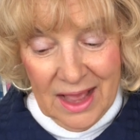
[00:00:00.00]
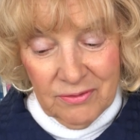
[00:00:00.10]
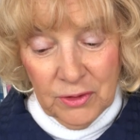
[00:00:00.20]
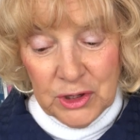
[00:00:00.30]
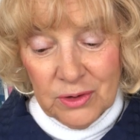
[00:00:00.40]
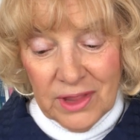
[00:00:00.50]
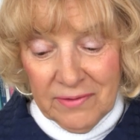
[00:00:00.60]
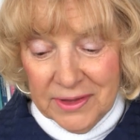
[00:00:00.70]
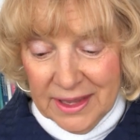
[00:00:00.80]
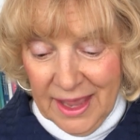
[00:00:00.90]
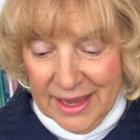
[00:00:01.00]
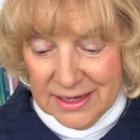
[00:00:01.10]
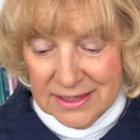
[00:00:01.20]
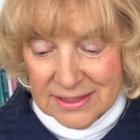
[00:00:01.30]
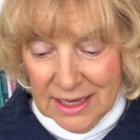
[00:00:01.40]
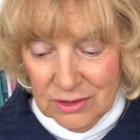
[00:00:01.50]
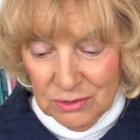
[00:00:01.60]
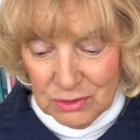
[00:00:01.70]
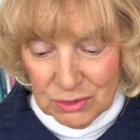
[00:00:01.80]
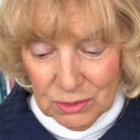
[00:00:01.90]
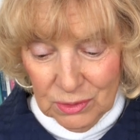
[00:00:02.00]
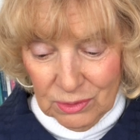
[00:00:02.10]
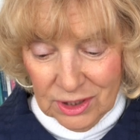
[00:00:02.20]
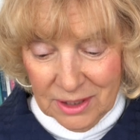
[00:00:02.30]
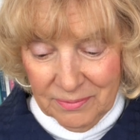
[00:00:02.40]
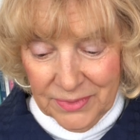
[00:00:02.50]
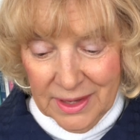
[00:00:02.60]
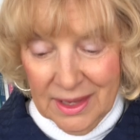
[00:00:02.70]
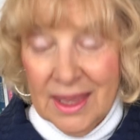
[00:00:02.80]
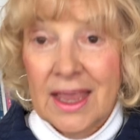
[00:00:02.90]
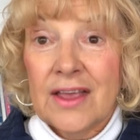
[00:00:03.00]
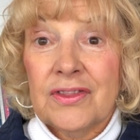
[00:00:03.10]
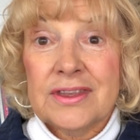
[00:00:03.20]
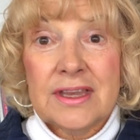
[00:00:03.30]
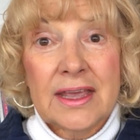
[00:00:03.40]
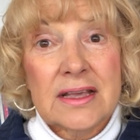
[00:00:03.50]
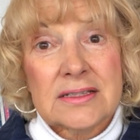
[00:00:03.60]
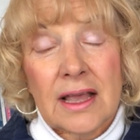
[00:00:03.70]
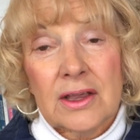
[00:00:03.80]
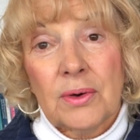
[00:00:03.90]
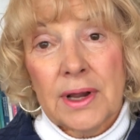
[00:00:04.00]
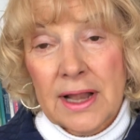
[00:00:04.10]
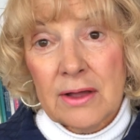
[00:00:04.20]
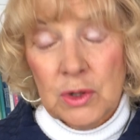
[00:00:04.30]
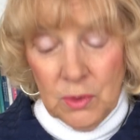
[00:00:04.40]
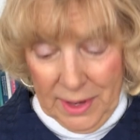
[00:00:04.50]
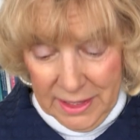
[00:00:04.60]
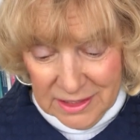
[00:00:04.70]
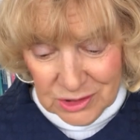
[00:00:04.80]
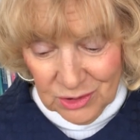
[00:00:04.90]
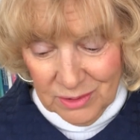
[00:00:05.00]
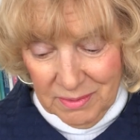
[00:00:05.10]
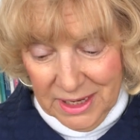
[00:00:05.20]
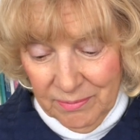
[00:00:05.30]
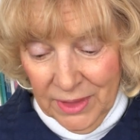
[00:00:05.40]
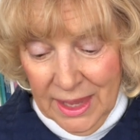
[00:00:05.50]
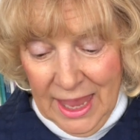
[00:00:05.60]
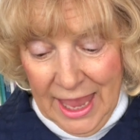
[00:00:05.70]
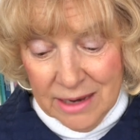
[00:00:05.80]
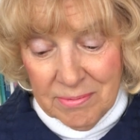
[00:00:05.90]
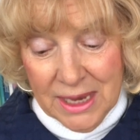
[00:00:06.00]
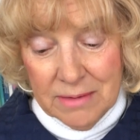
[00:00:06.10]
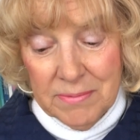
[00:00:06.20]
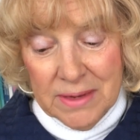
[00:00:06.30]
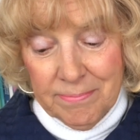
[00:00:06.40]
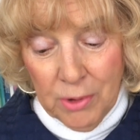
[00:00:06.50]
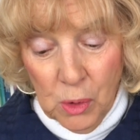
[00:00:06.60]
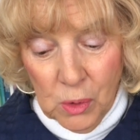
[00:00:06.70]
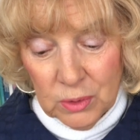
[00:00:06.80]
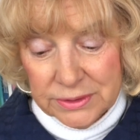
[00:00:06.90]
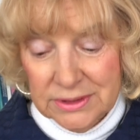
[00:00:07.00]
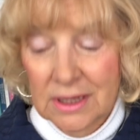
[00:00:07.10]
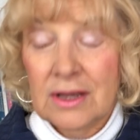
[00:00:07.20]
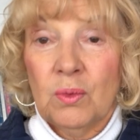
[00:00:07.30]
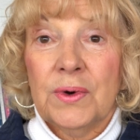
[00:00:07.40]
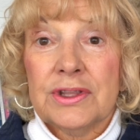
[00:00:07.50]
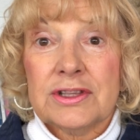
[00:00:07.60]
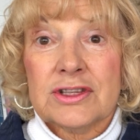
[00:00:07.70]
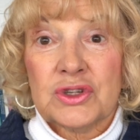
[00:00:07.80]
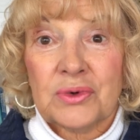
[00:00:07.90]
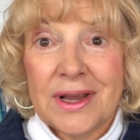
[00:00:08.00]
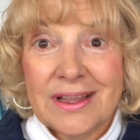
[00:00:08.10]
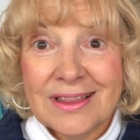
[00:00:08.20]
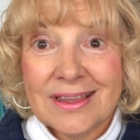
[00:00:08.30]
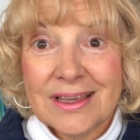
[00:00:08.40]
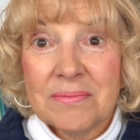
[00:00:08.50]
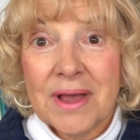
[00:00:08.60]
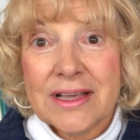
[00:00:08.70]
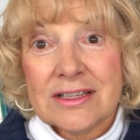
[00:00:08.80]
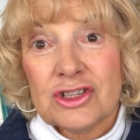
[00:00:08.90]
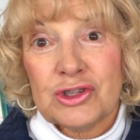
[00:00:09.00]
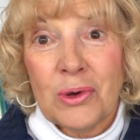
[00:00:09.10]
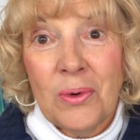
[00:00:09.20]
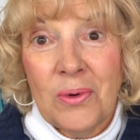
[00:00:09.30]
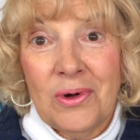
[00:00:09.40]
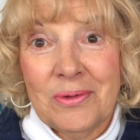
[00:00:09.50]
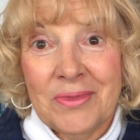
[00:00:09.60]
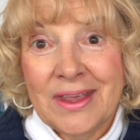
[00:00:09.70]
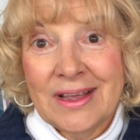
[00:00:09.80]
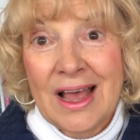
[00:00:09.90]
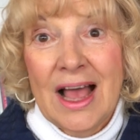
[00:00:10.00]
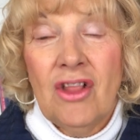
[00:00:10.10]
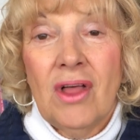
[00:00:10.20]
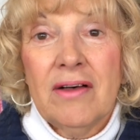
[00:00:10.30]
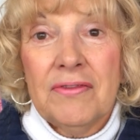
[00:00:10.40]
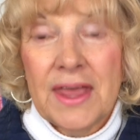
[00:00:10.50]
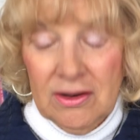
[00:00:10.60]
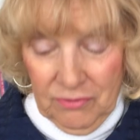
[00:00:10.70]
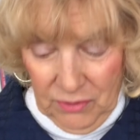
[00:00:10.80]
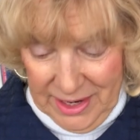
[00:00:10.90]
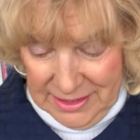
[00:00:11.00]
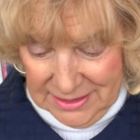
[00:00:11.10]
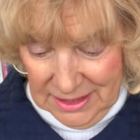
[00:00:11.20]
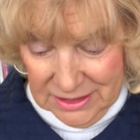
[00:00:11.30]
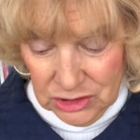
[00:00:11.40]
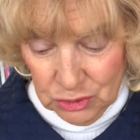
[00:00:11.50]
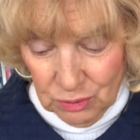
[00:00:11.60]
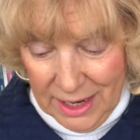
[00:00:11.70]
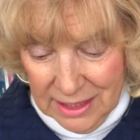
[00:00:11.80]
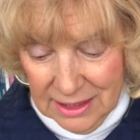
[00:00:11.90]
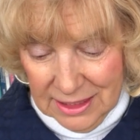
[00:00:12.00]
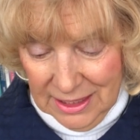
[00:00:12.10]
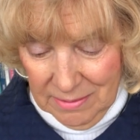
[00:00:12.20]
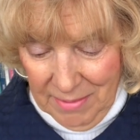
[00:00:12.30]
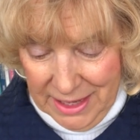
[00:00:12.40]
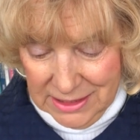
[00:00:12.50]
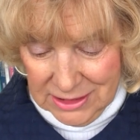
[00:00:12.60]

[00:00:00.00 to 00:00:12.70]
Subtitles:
for your loving kindness and your truth. In the days I cried out, you answered me and made me bold with strength in my soul. I love that phrase, strength in my